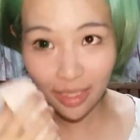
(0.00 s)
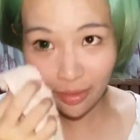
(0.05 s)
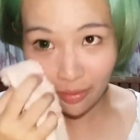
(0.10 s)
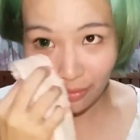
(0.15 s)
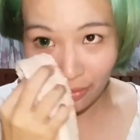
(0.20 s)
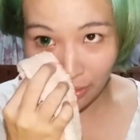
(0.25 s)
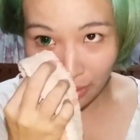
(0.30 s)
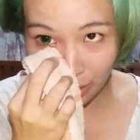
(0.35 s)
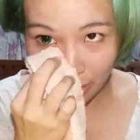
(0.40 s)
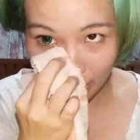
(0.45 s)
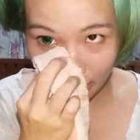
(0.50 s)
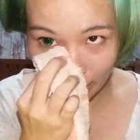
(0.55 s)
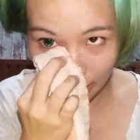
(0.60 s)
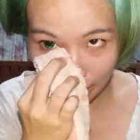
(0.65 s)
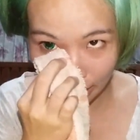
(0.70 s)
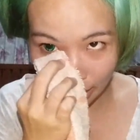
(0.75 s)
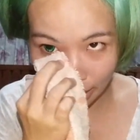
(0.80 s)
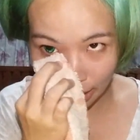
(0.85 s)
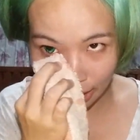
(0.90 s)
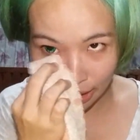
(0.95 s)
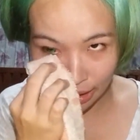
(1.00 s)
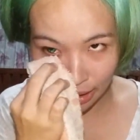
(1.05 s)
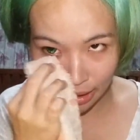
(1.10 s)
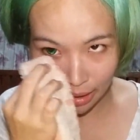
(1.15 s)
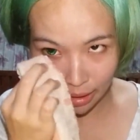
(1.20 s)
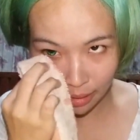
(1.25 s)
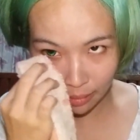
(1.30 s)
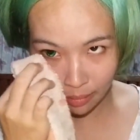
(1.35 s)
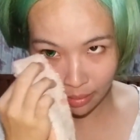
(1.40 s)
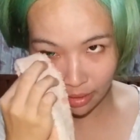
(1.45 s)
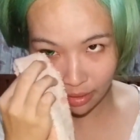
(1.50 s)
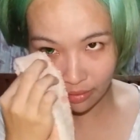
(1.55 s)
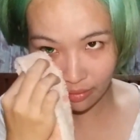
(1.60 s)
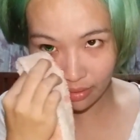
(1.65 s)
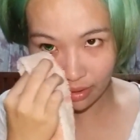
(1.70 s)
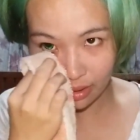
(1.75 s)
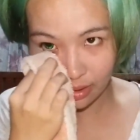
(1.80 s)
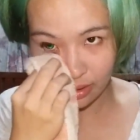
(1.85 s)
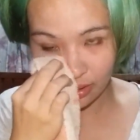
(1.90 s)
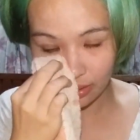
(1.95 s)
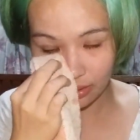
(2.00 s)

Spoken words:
so of course that's a little bit of the